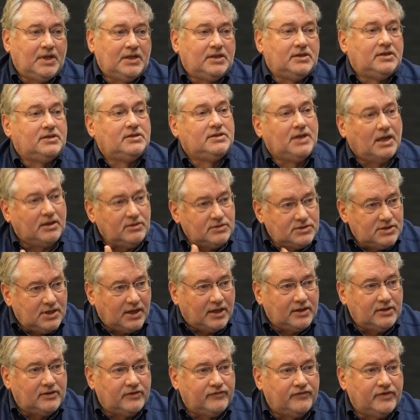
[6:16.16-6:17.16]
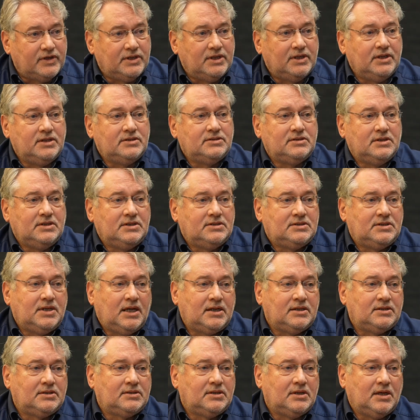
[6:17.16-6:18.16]
The downside of it is
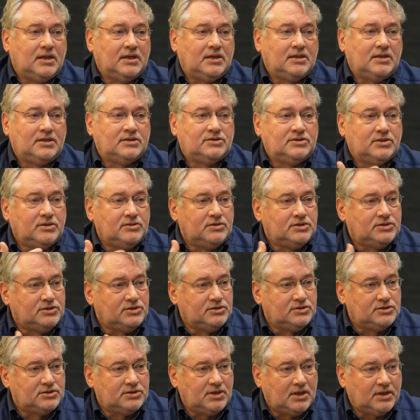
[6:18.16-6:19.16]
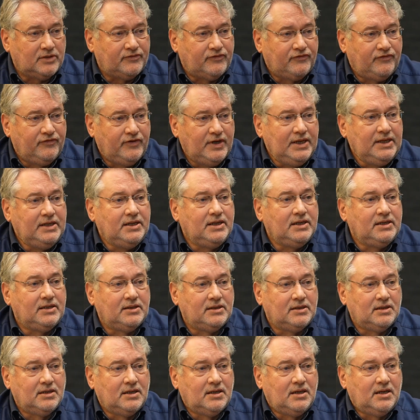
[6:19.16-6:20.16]
that as soon as you start feeding
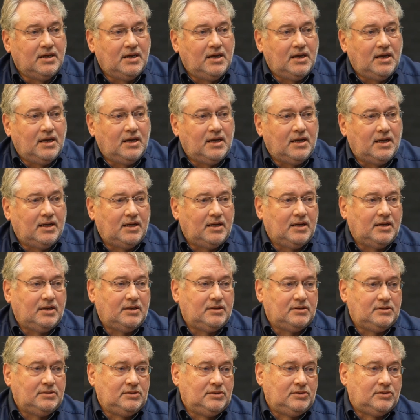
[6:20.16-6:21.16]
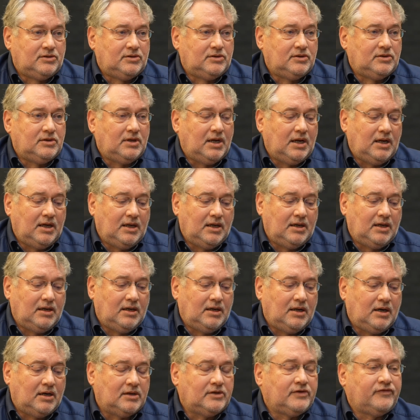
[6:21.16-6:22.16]
your
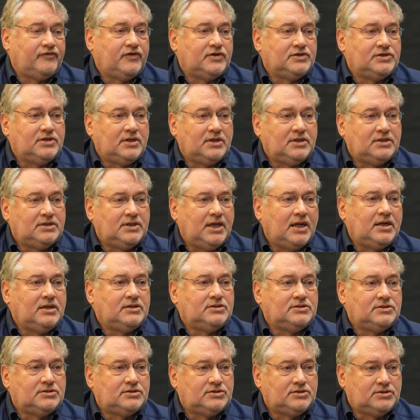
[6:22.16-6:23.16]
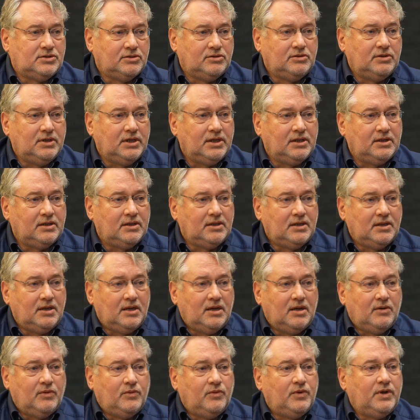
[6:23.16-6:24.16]
artificial intelligence tooling
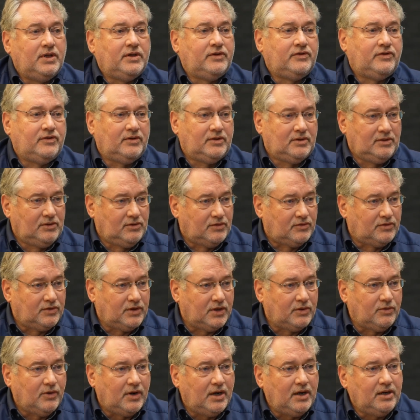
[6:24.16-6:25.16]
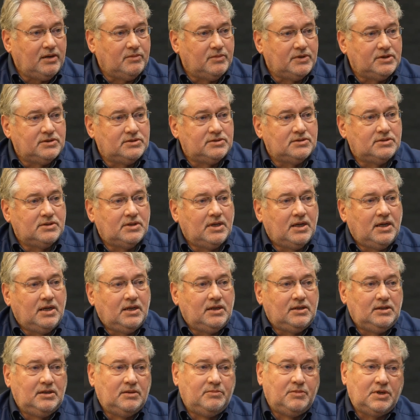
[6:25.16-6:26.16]
with your requirements,
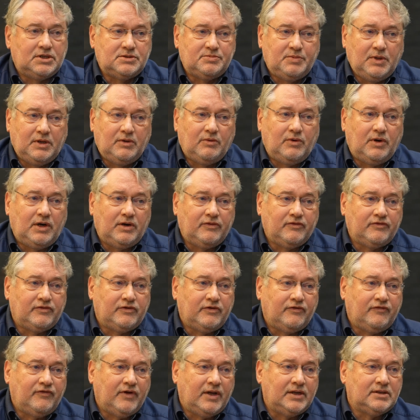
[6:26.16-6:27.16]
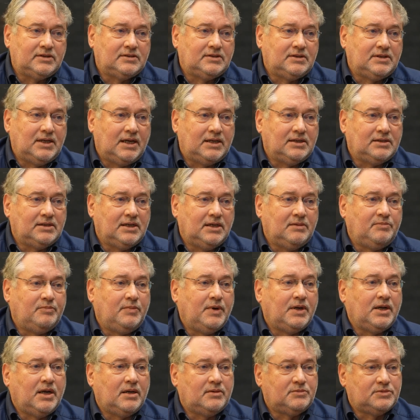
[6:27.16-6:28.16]
you must be aware of the fact that it
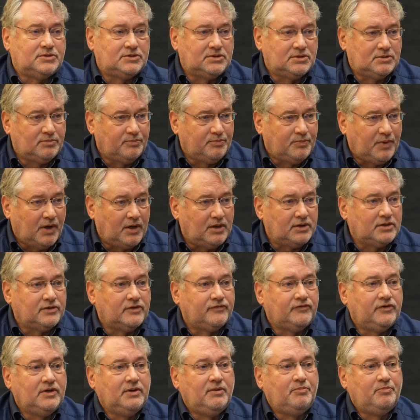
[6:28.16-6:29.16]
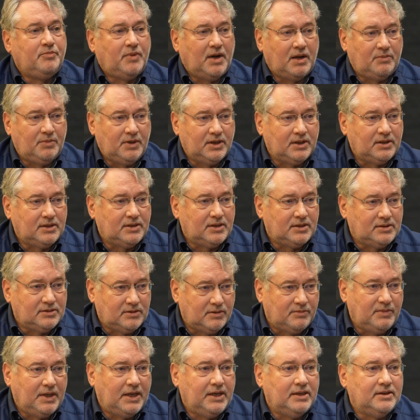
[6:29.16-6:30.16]
becomes part of the public
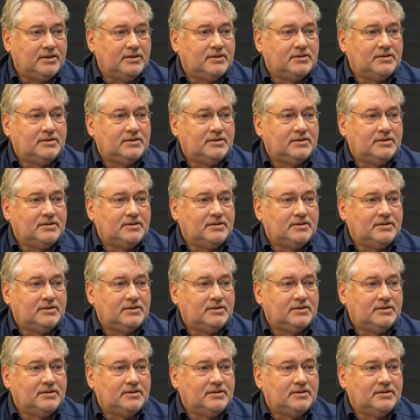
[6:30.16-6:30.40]
domain.